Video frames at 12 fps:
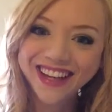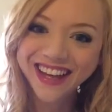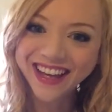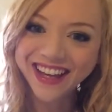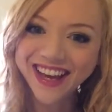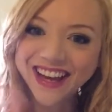
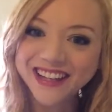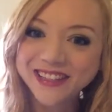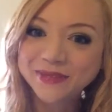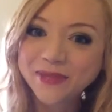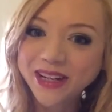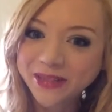Hey
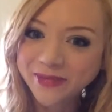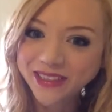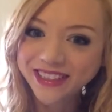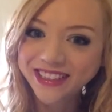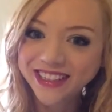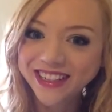guys, Muddy
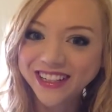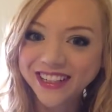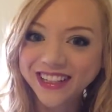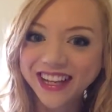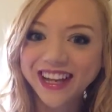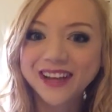Melissa
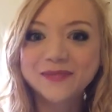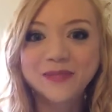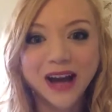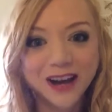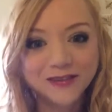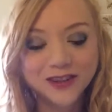here again,
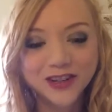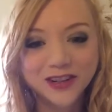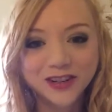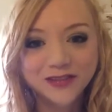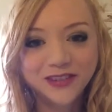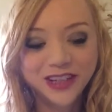back for
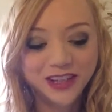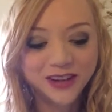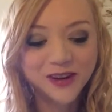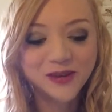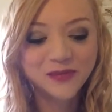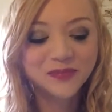another
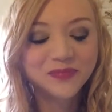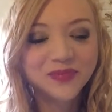video.